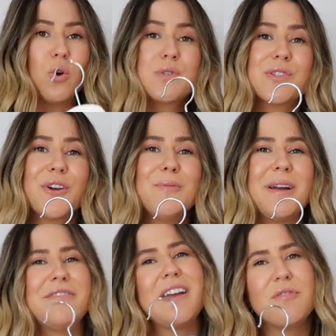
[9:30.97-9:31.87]
Also,
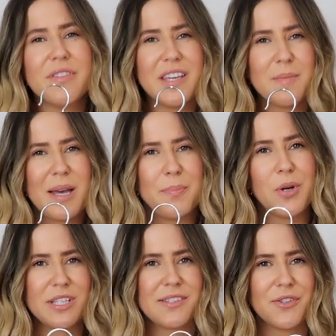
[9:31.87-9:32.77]
my favorite thing about
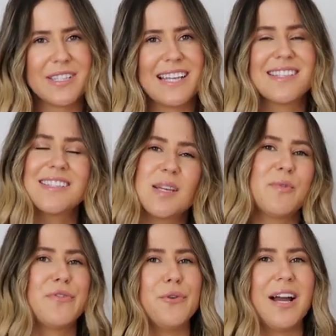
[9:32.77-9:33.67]
bodysuits, as I
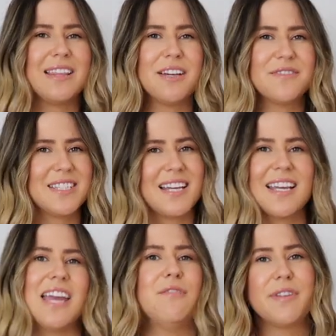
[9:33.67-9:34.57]
said before, I love to
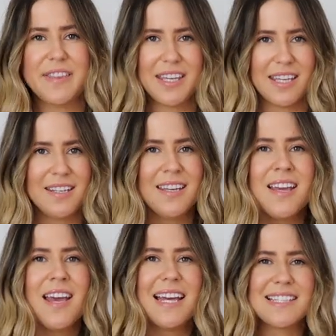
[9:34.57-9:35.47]
tuck everything in,
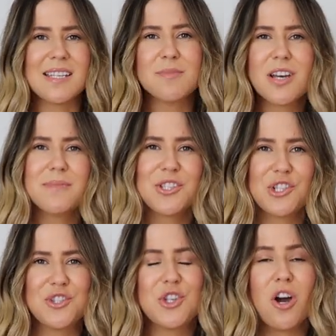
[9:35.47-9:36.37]
and sometimes
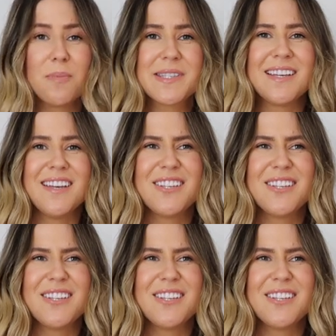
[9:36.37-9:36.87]
just tops,